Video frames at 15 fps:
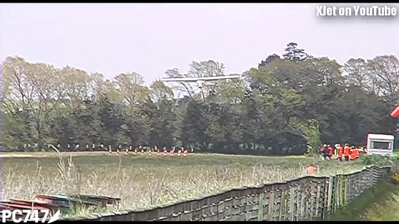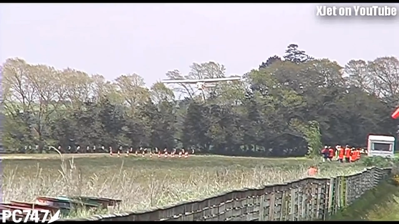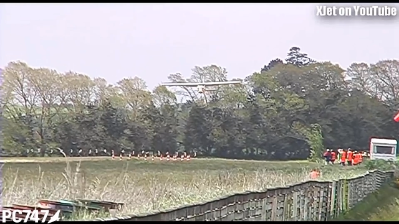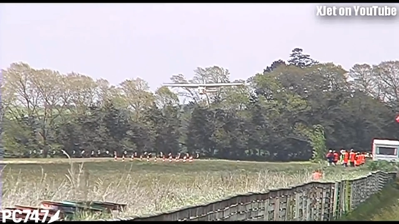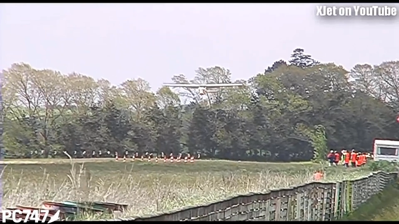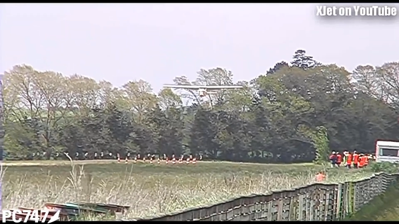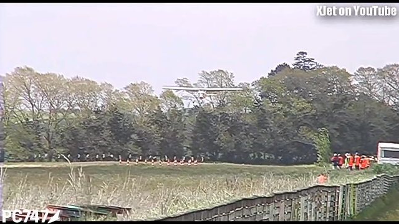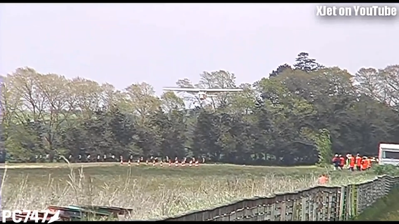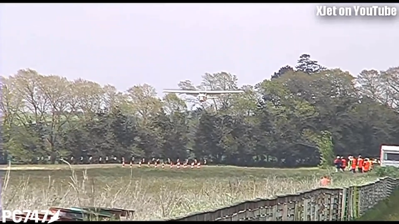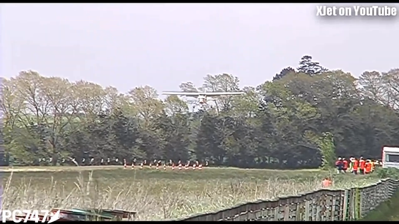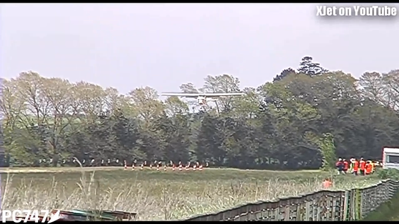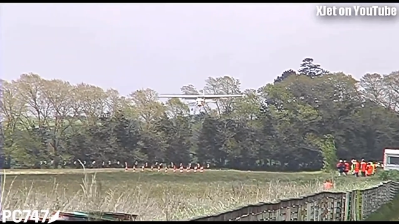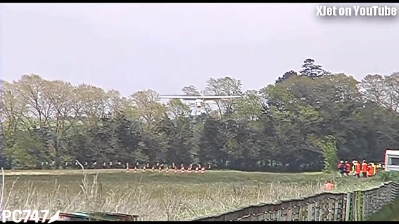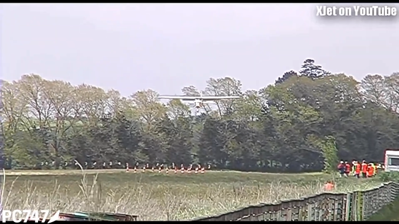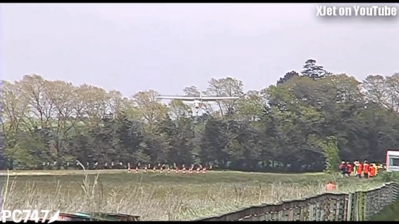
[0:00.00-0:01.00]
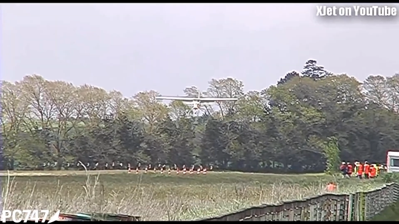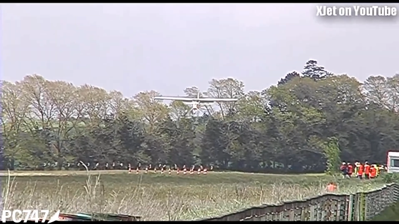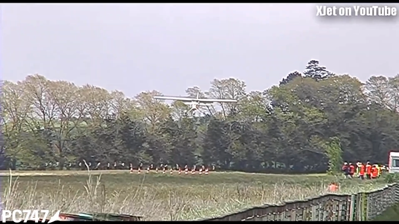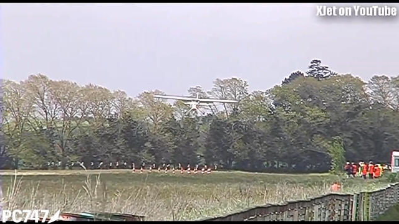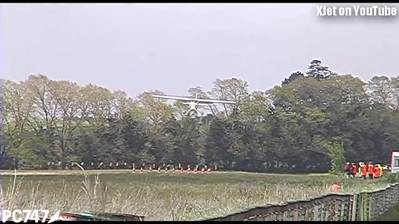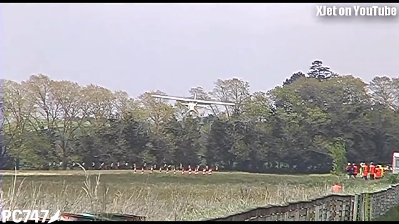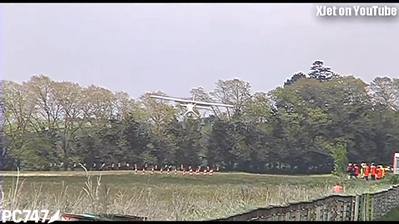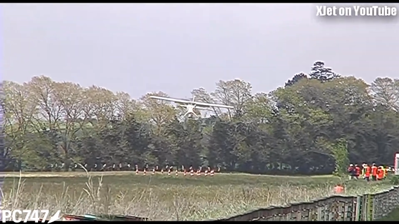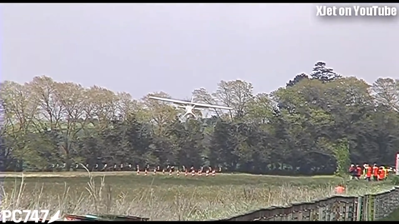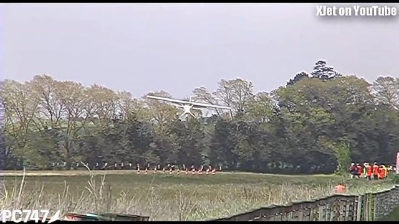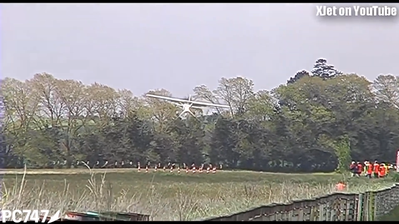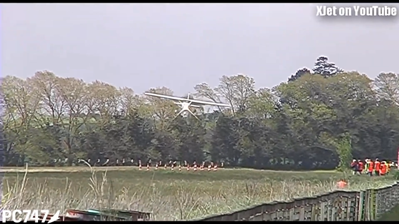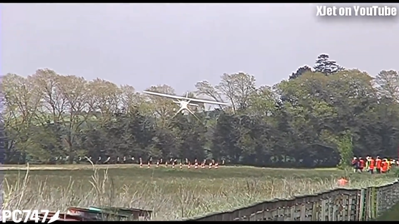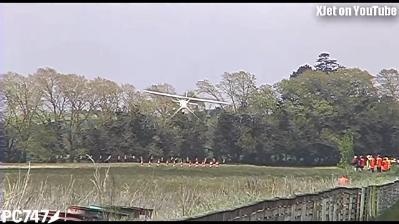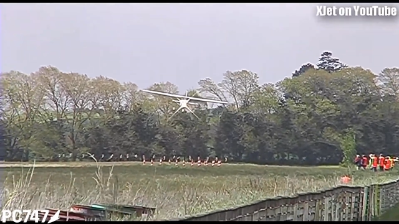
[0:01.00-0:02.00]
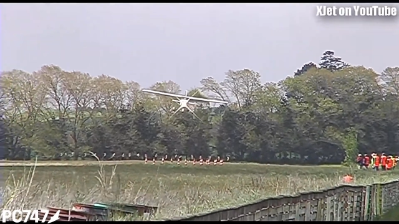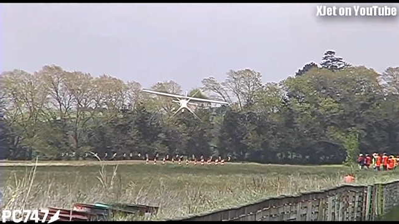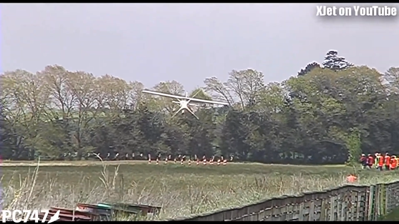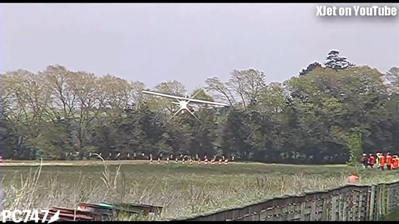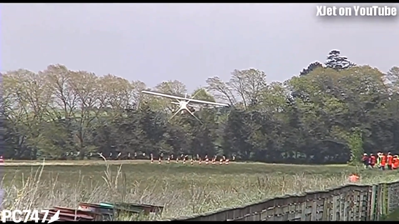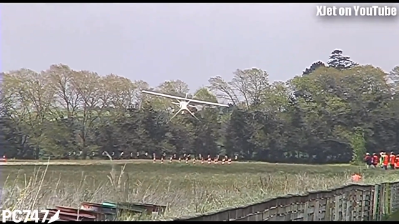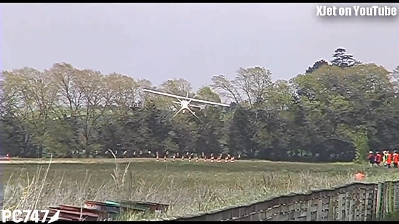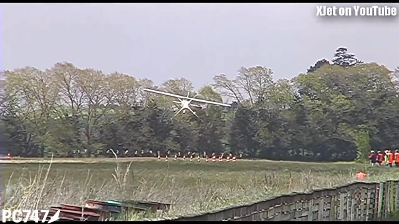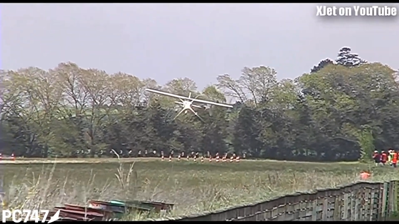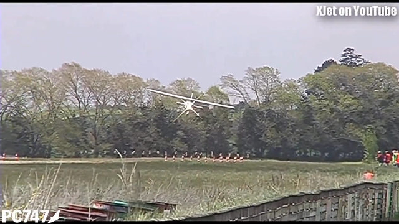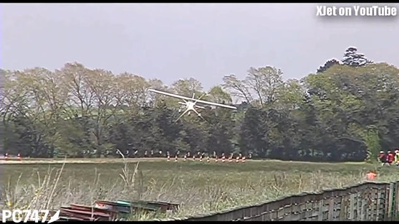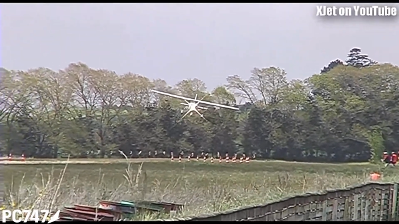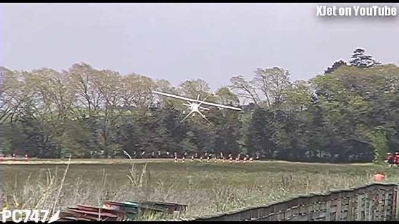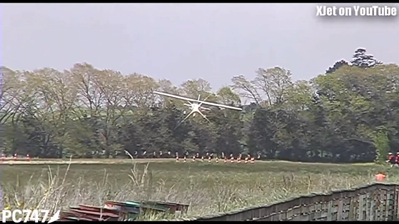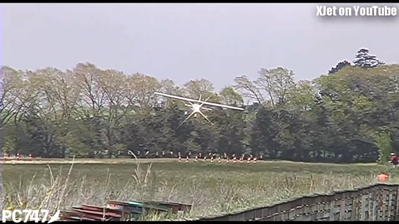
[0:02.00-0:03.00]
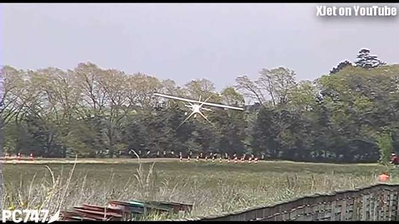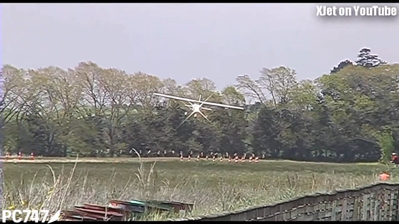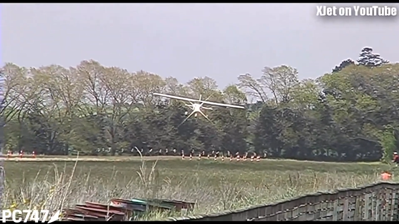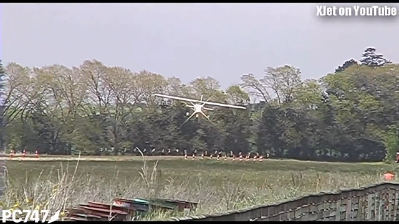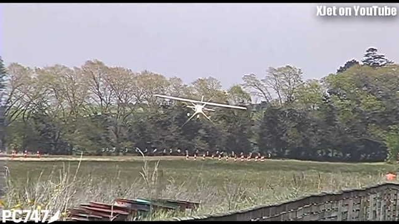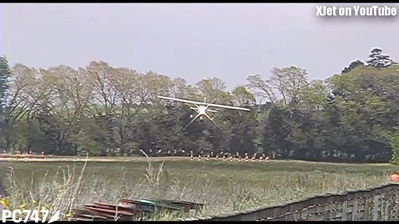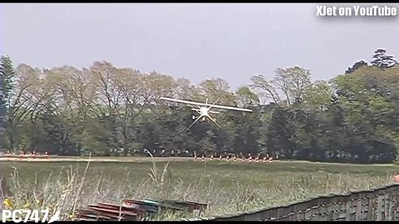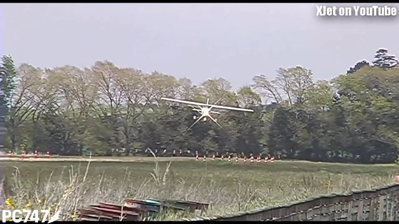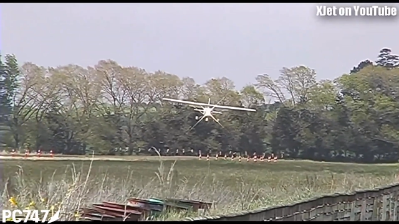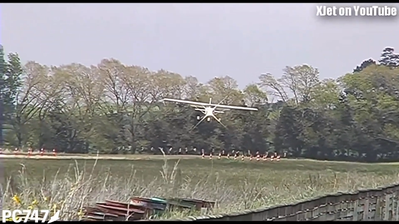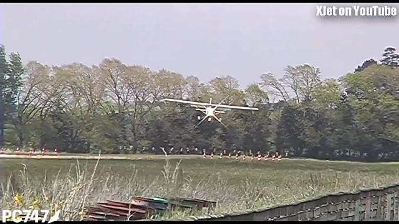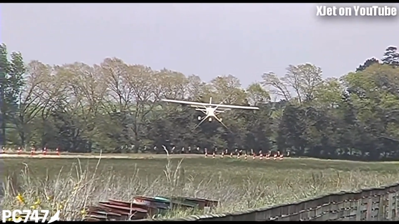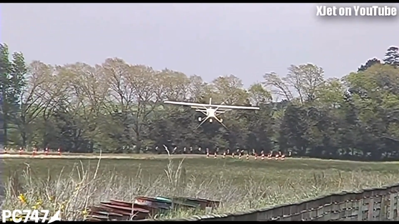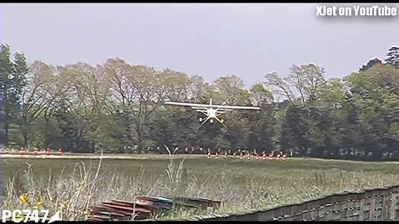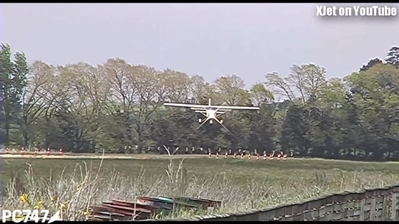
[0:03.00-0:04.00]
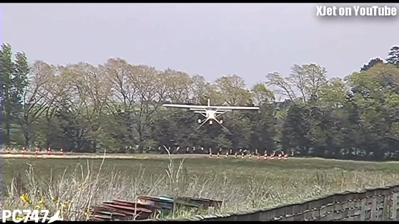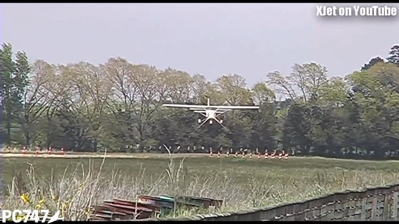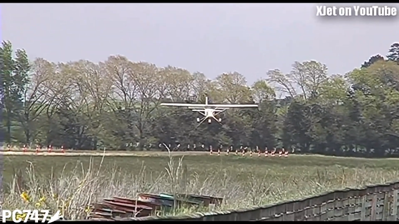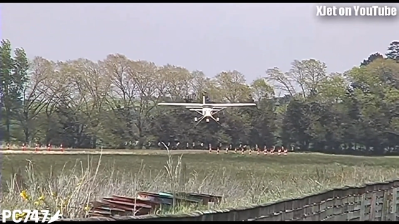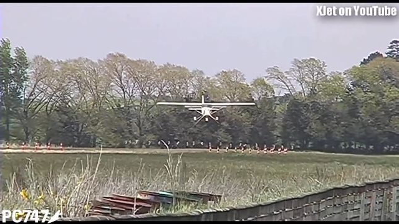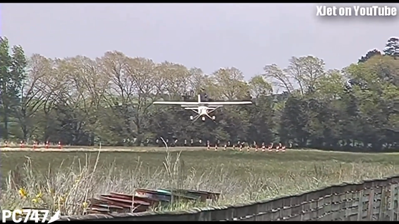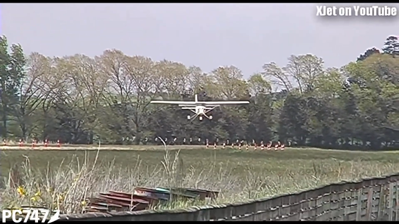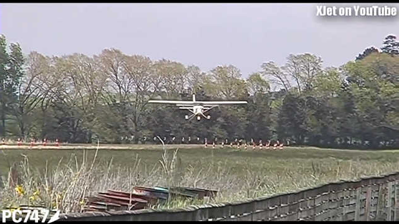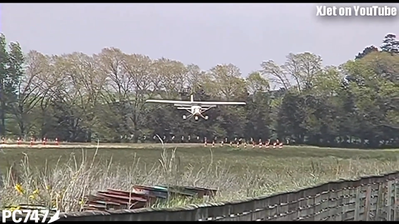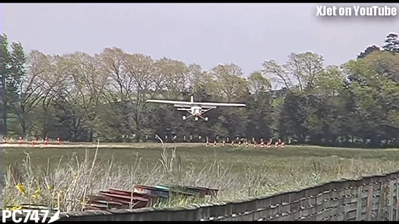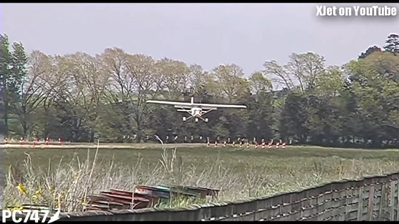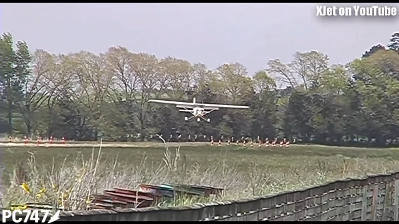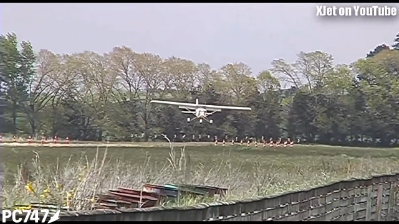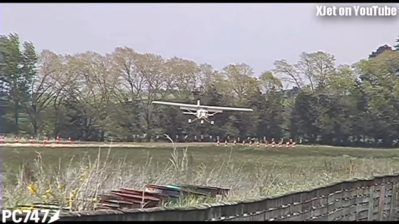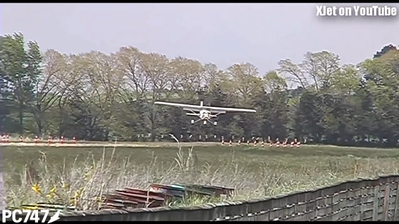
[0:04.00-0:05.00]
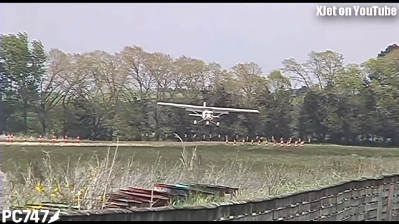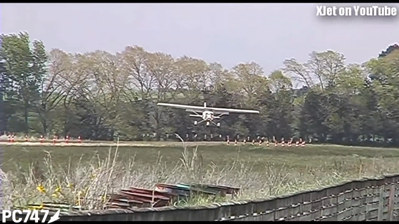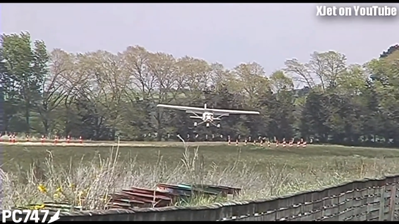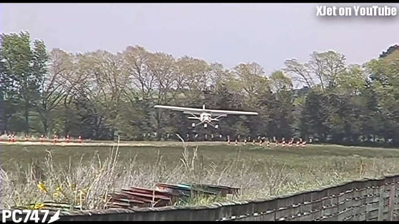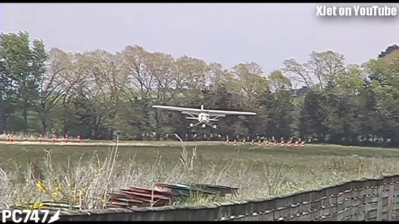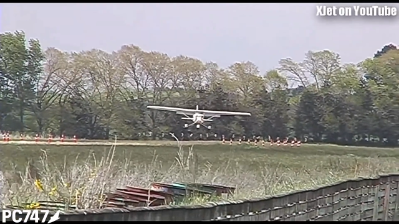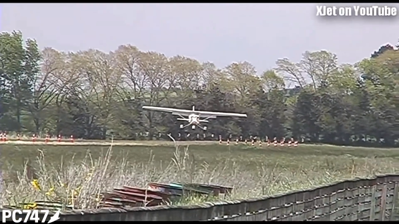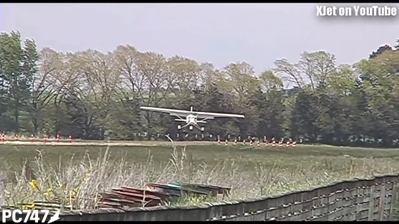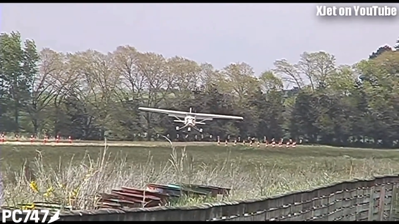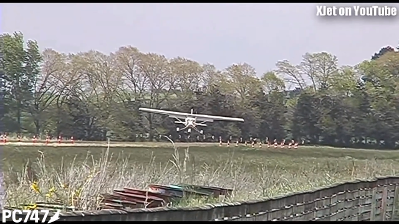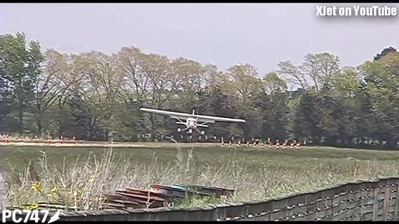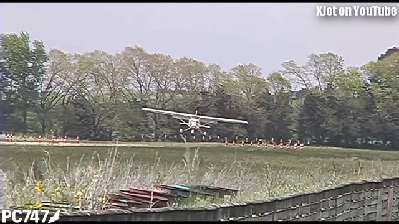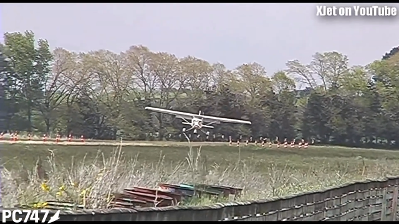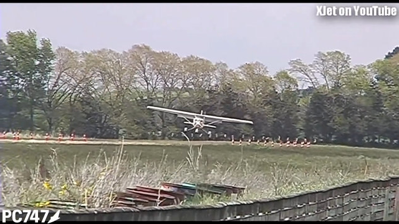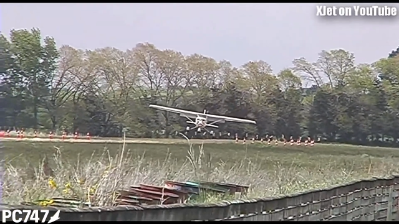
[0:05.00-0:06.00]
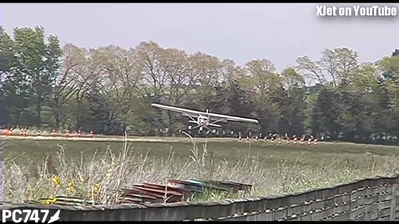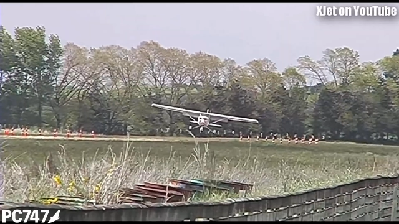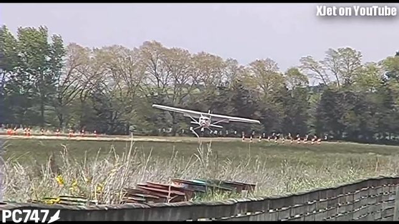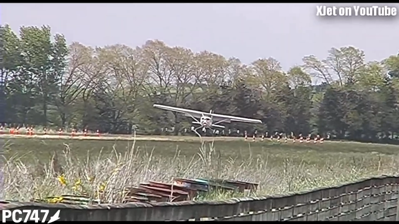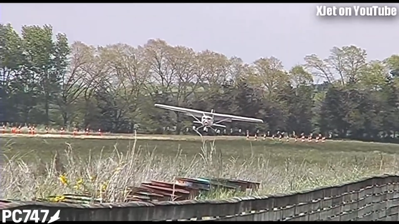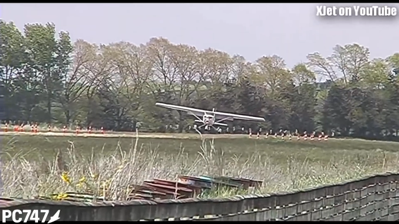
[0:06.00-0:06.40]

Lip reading: (no speaker visible)